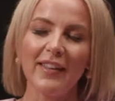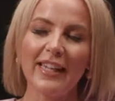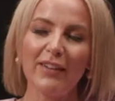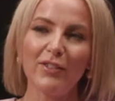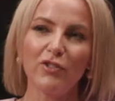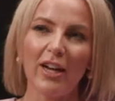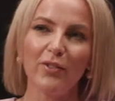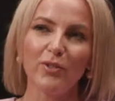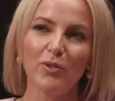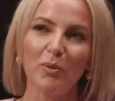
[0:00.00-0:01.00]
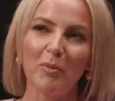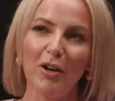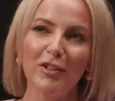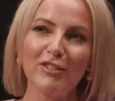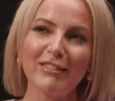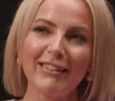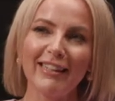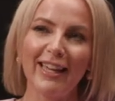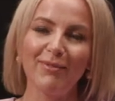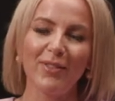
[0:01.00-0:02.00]
I think having traveled so much,
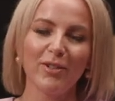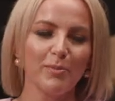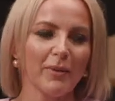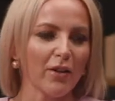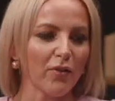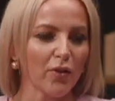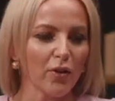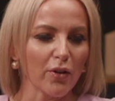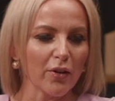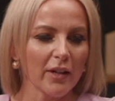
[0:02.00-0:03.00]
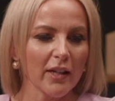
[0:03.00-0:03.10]
there's been a few.